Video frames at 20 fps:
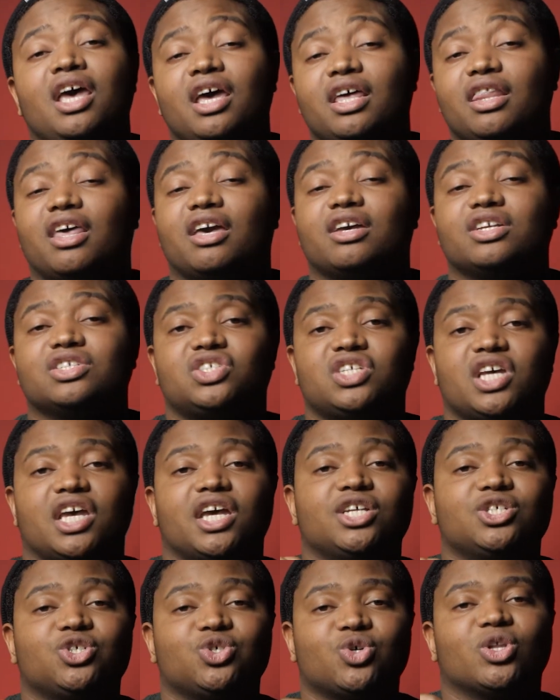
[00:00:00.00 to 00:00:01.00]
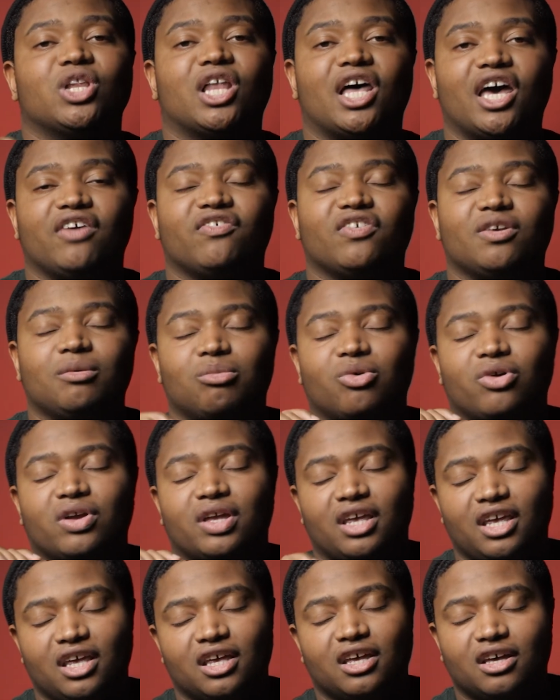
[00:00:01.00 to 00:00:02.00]
that could change your life and bring
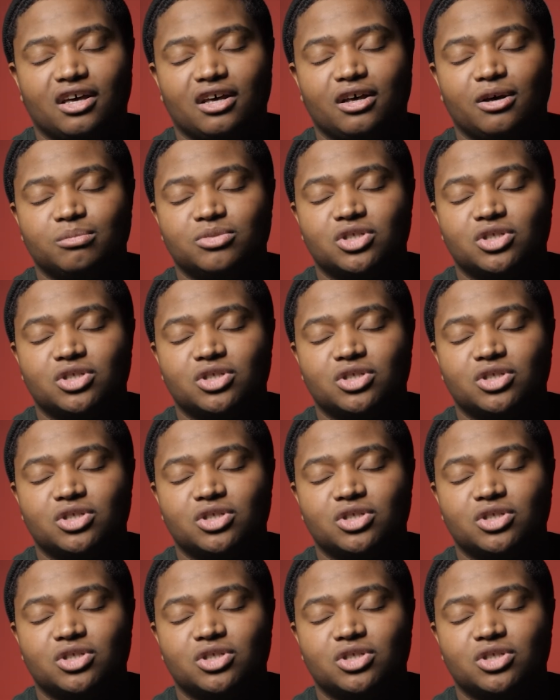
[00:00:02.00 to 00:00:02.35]
income